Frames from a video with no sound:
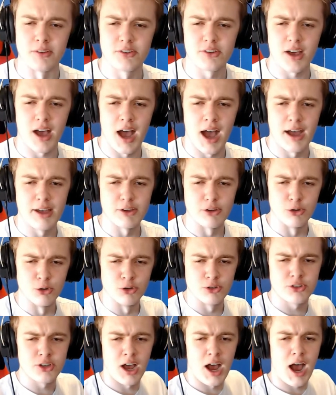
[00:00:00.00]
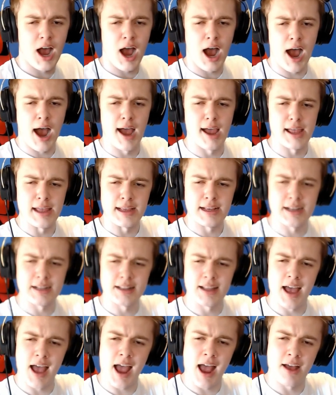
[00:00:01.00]
I use
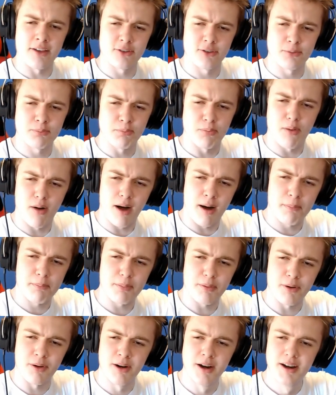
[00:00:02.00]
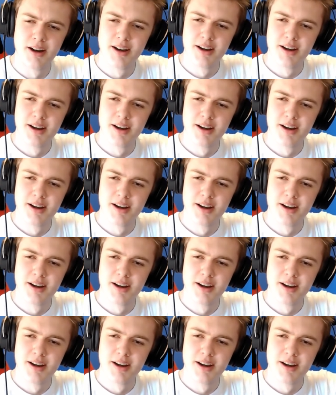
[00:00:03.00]
high-class proper